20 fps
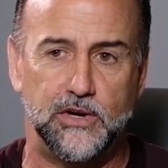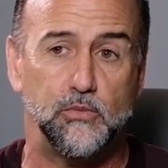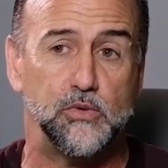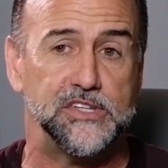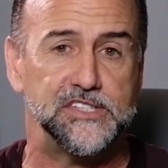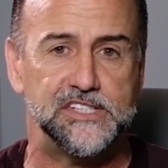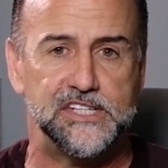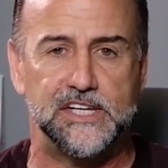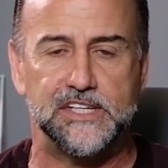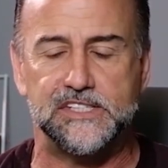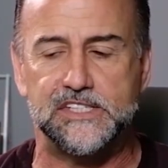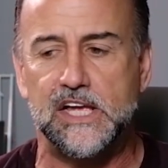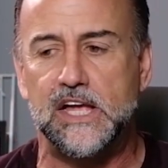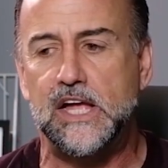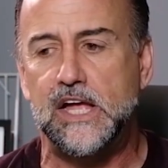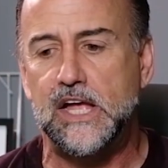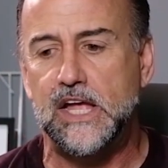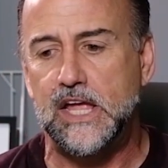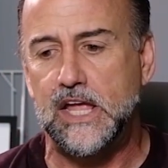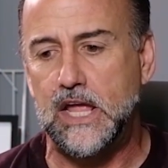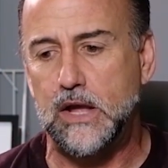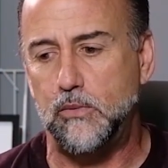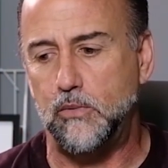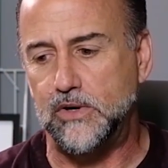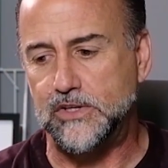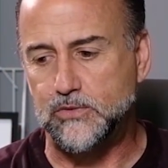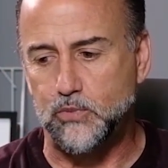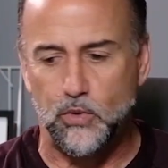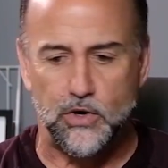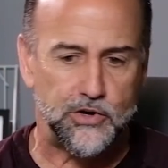And it was this it
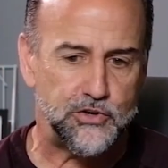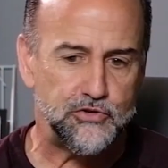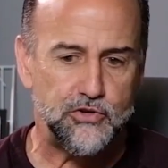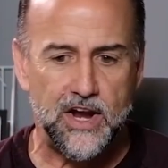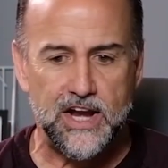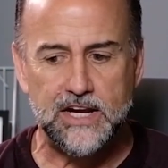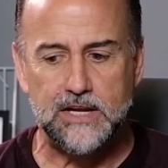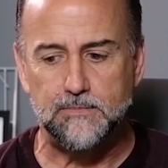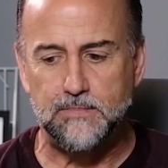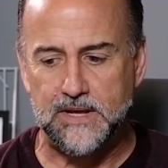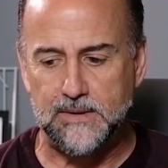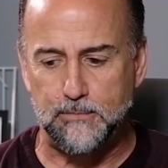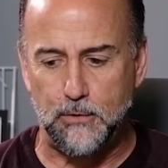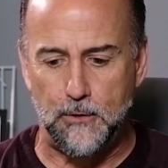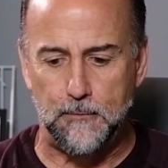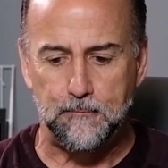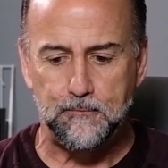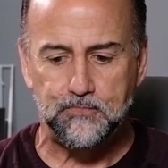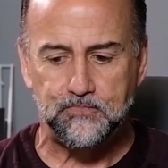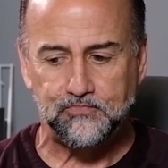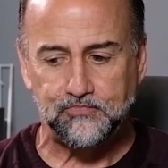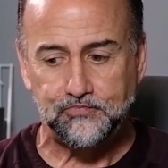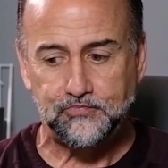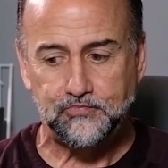was we we're training people,